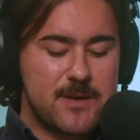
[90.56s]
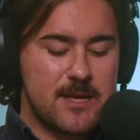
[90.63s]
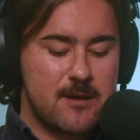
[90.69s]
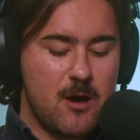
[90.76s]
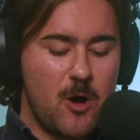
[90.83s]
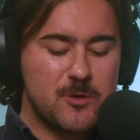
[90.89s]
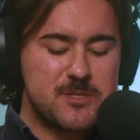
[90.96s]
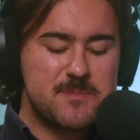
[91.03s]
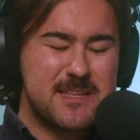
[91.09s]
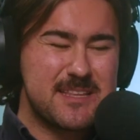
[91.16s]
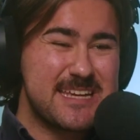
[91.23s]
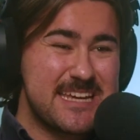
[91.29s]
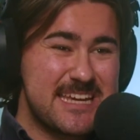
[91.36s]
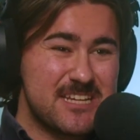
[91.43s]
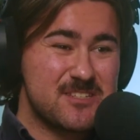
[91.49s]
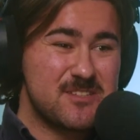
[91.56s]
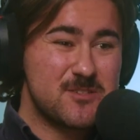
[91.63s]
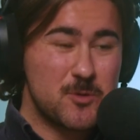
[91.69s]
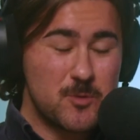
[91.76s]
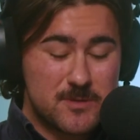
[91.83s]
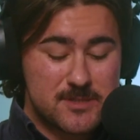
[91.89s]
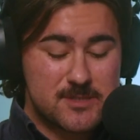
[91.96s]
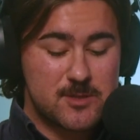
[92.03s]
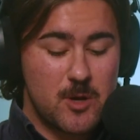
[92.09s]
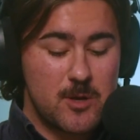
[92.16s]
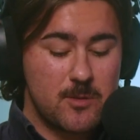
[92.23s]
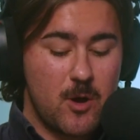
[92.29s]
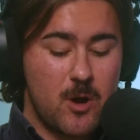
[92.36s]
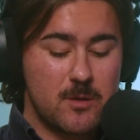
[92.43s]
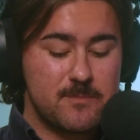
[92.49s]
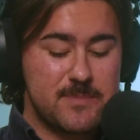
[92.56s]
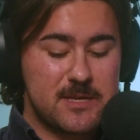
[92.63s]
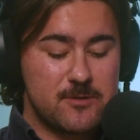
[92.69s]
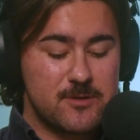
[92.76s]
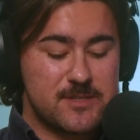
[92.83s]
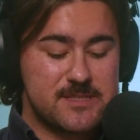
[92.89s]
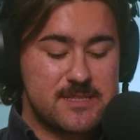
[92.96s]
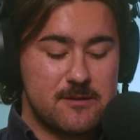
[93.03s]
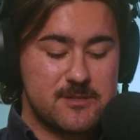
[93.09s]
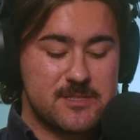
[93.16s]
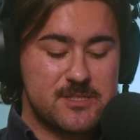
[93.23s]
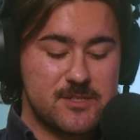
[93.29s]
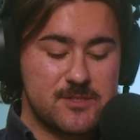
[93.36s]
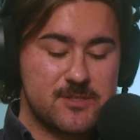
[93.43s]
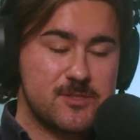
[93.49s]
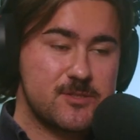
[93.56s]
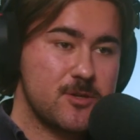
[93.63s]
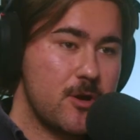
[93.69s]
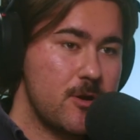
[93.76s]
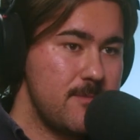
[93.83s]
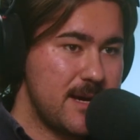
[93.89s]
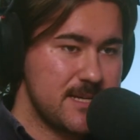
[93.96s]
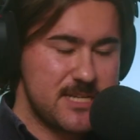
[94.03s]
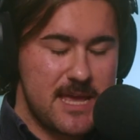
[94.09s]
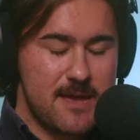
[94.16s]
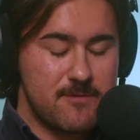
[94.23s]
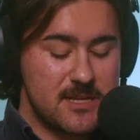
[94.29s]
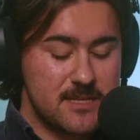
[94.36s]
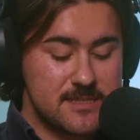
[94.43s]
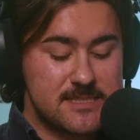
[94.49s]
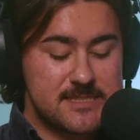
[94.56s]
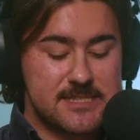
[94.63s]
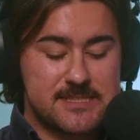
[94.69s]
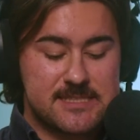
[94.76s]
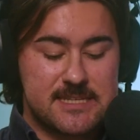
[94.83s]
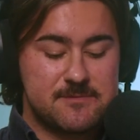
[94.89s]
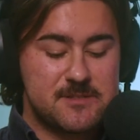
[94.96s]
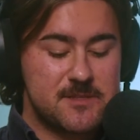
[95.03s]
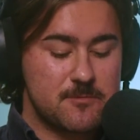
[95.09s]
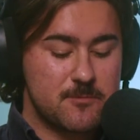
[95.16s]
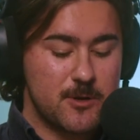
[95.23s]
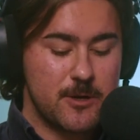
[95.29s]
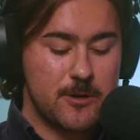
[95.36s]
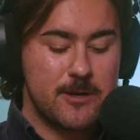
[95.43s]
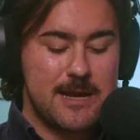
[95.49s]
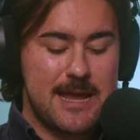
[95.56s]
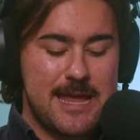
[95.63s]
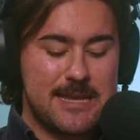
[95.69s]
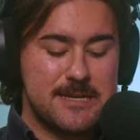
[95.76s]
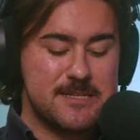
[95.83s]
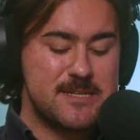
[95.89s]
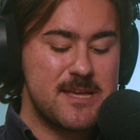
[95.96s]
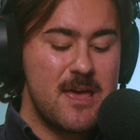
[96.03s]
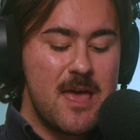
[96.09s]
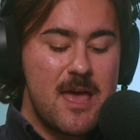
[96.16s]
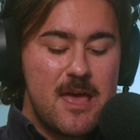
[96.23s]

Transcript: but ultimately it took so long because there was just so much evidence to sift through, and